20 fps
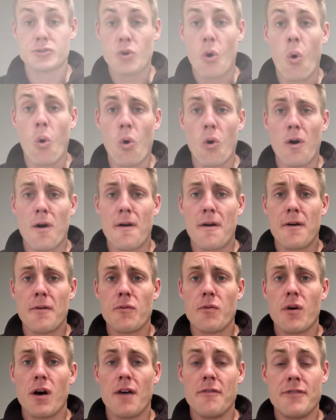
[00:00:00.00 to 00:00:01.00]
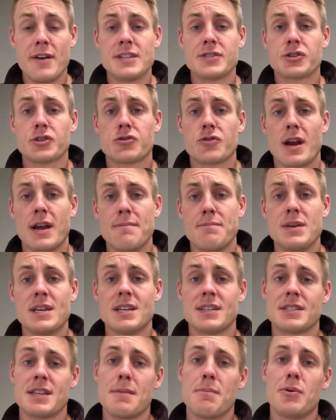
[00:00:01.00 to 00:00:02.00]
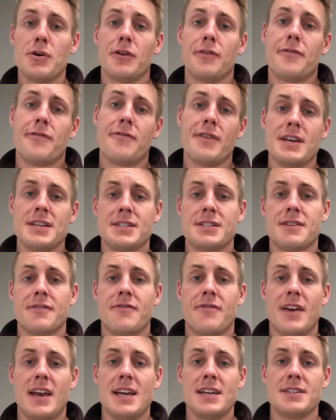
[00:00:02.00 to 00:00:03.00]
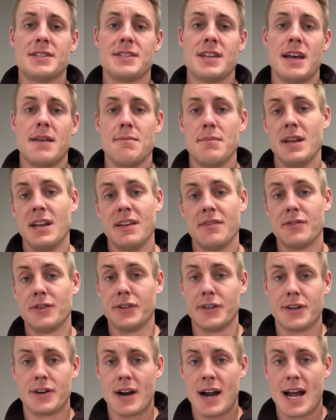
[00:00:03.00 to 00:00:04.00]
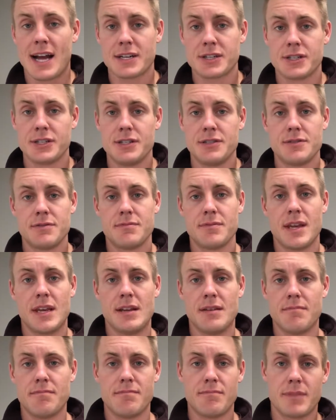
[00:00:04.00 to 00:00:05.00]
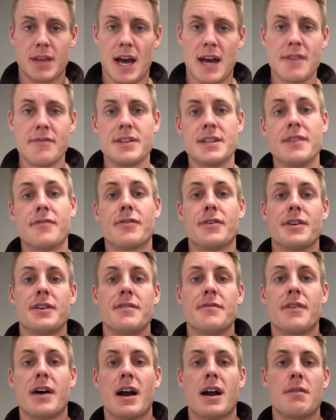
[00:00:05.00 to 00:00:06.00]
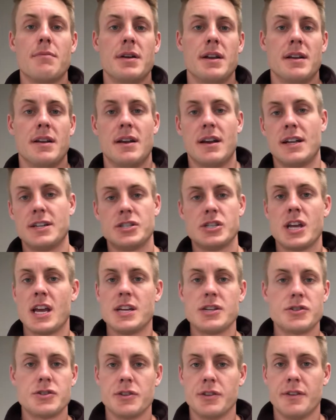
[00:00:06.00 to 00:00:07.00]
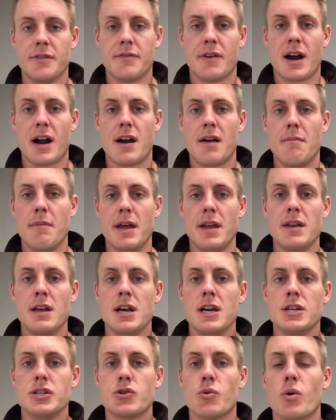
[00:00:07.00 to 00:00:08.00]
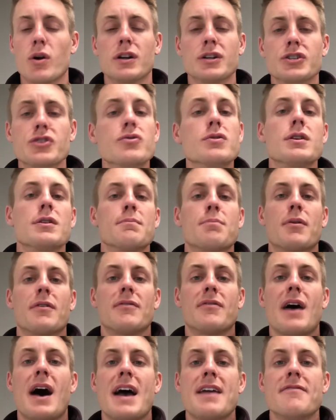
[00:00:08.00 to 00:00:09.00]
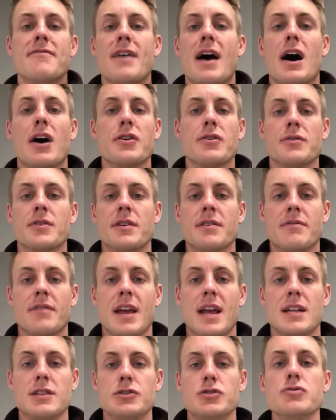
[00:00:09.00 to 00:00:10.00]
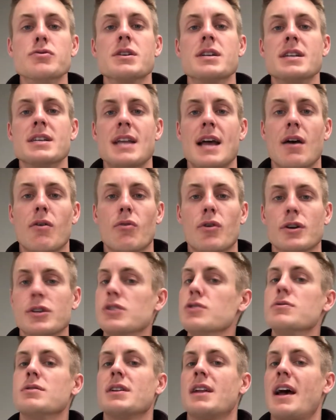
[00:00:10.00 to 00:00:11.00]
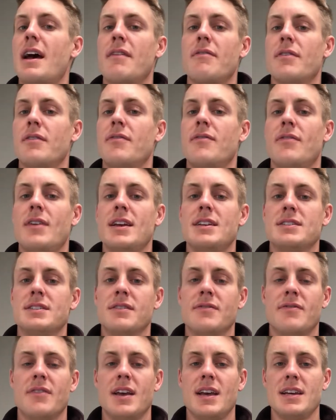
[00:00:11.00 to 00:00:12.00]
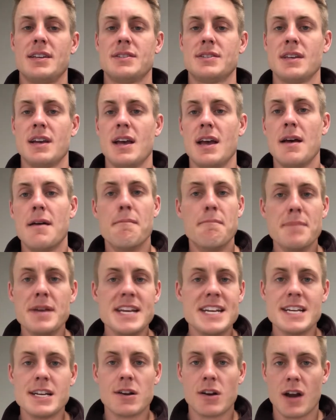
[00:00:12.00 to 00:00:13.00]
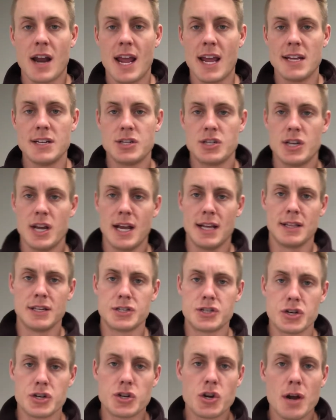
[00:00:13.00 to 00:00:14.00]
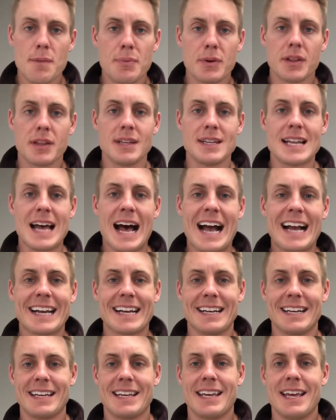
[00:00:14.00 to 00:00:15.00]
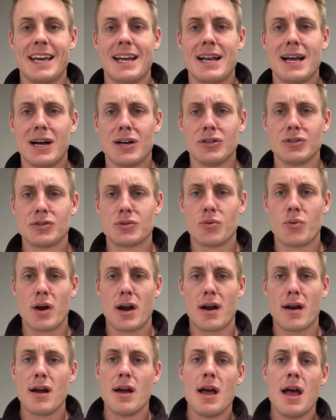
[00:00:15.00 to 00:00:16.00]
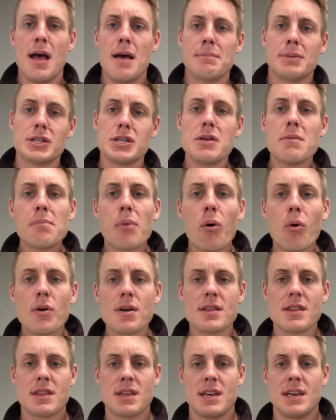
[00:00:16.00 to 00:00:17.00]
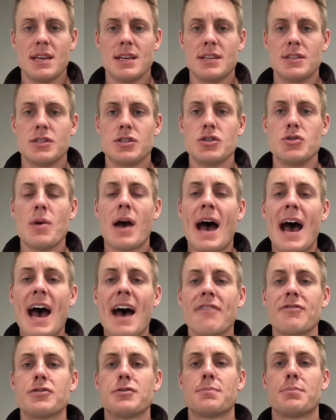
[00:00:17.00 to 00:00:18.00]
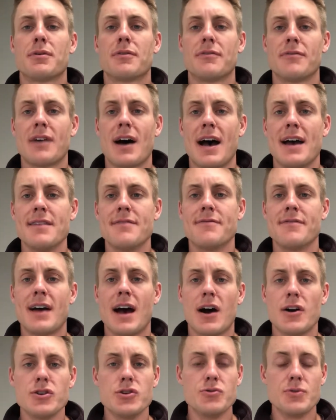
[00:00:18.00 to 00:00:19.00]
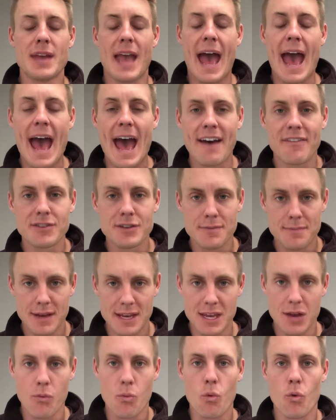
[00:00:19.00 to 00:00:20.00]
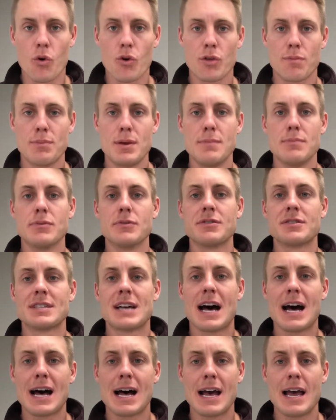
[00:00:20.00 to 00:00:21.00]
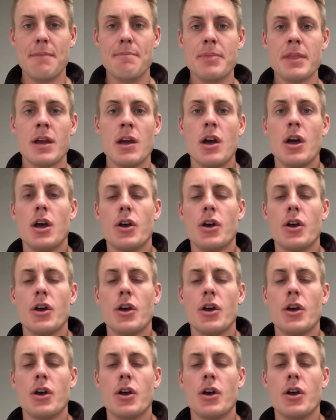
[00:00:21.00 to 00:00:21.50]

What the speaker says: at its core, events are great because they build face-to-face and meaningful interactions in kind of a different environment, an educational environment, to where you can provide value in advance, you can network, you can have a face-to-face meeting or handshake that you're typically not going to get elsewhere. But the important thing is you have to provide value and you have to make it worth people's time